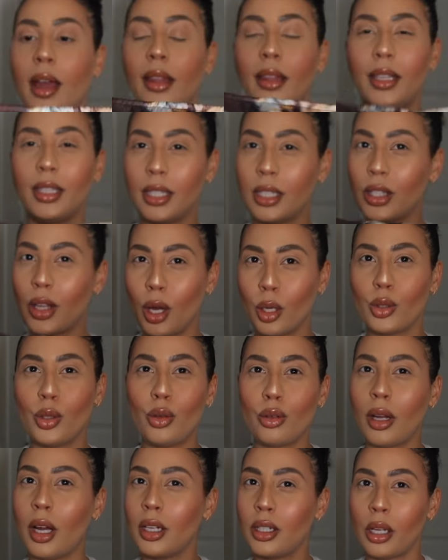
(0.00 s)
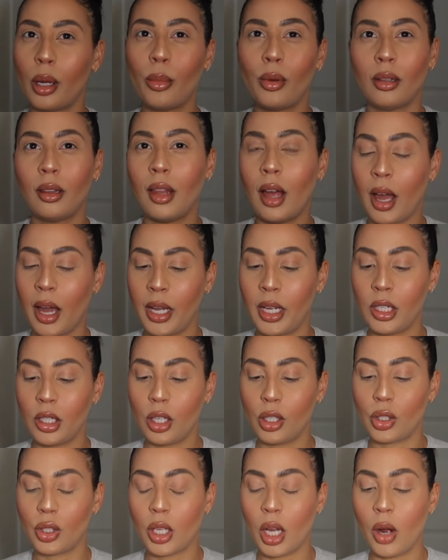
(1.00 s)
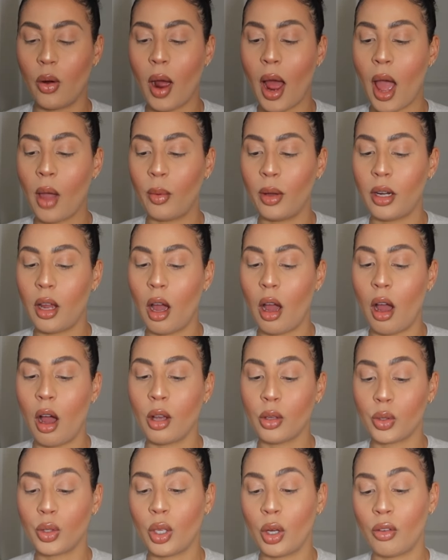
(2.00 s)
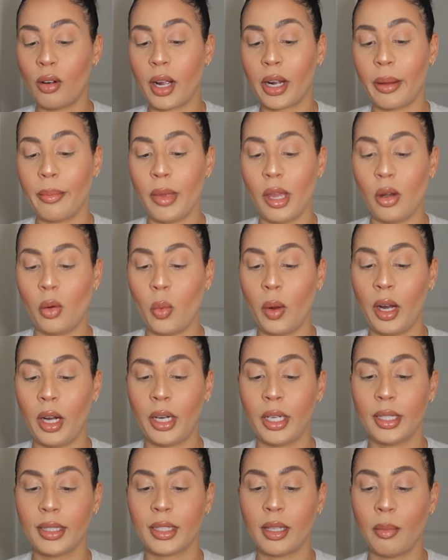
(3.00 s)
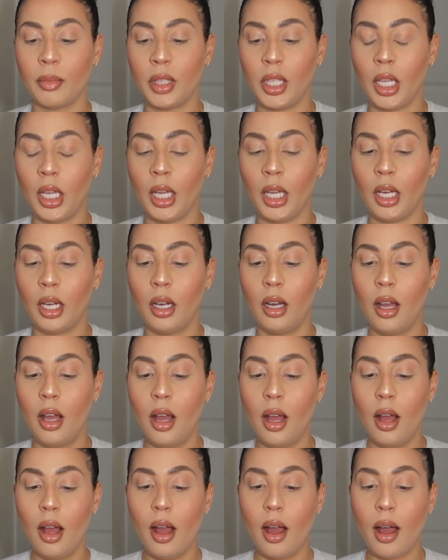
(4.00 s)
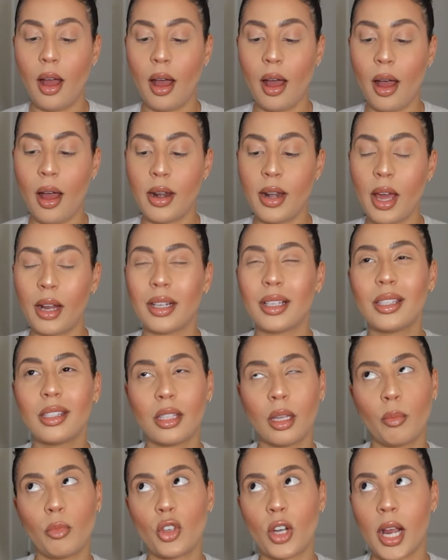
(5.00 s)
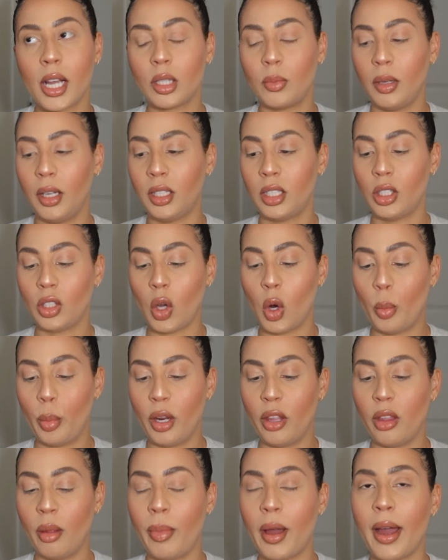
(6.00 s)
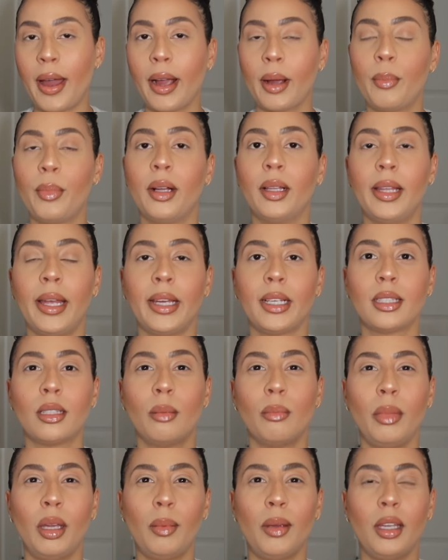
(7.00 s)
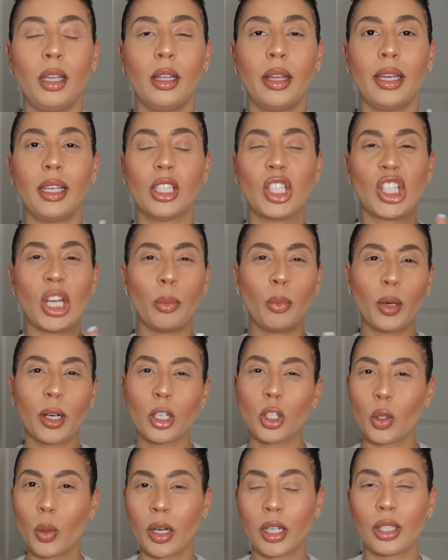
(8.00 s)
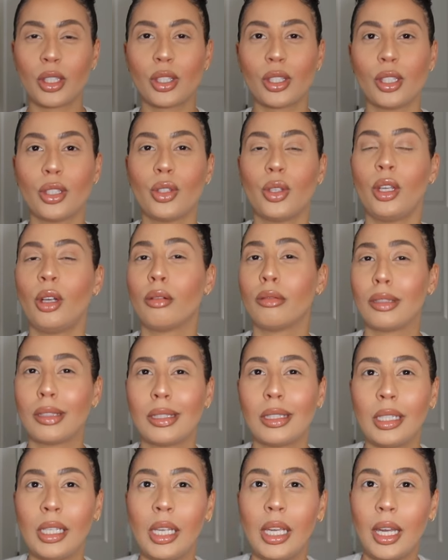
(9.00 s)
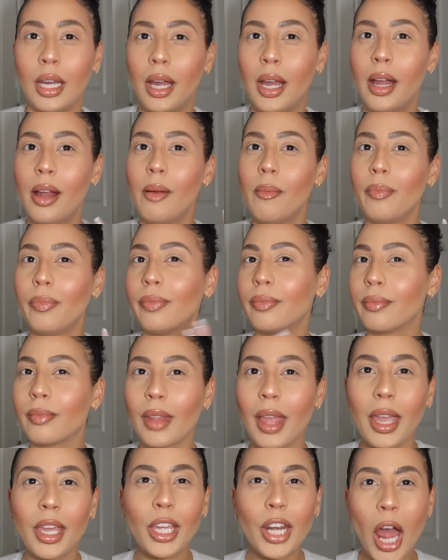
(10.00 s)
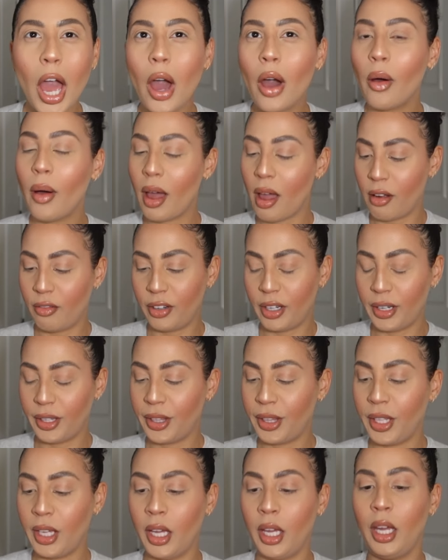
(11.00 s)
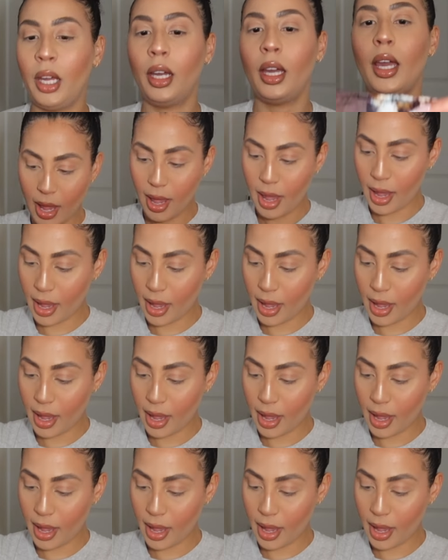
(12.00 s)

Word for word: This is also not double lined. So I would also recommend wearing something not a slip dress because it's open in the back, but like some maybe like shapewear shorts so you don't see you know, everything.